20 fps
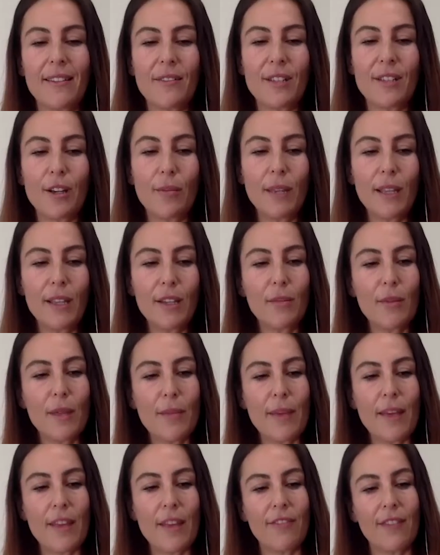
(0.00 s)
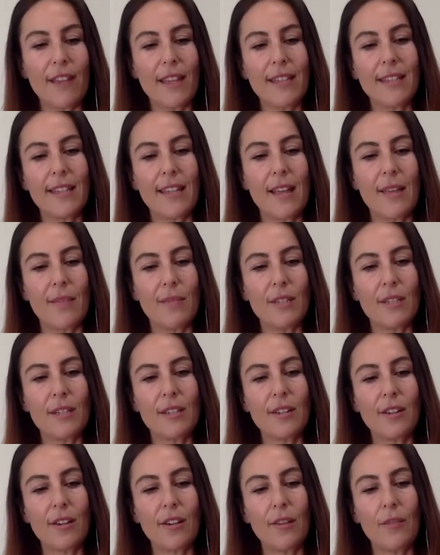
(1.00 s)
Tell me a little bit about the RAS
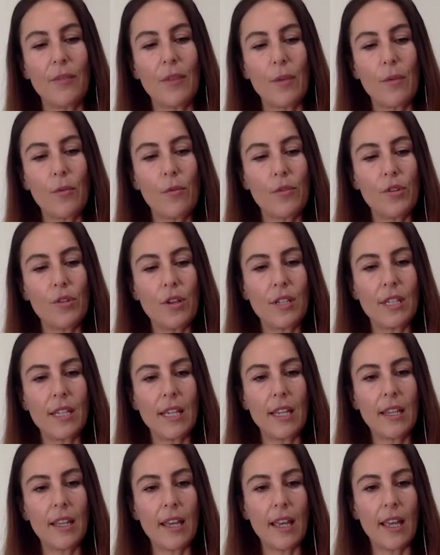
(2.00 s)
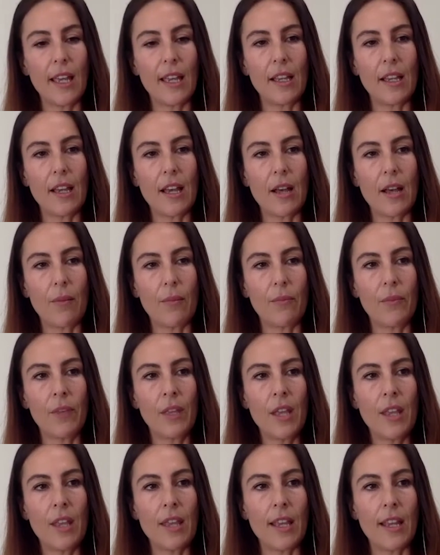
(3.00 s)
So, you said they, um,
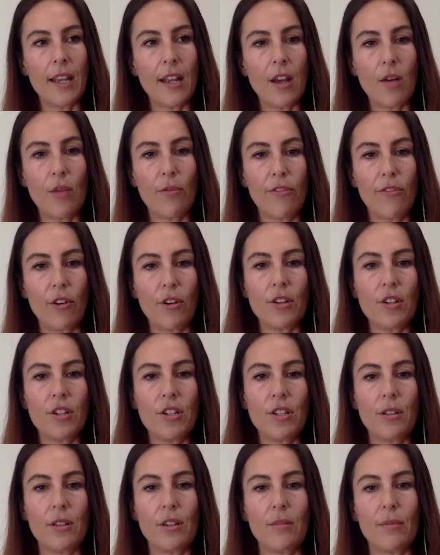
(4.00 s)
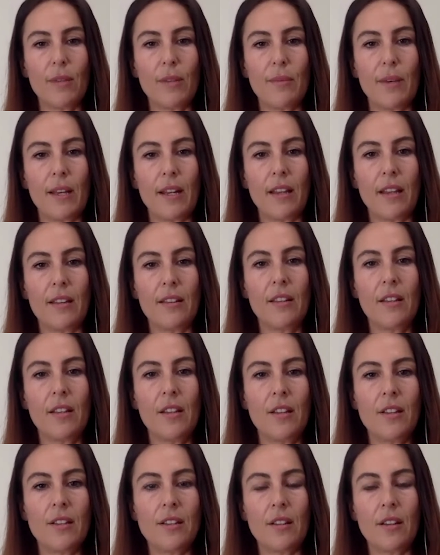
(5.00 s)
they can help focus you a little bit better.
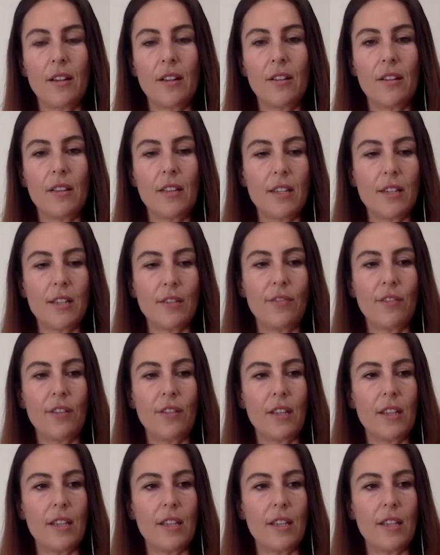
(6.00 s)
So I know there's a few.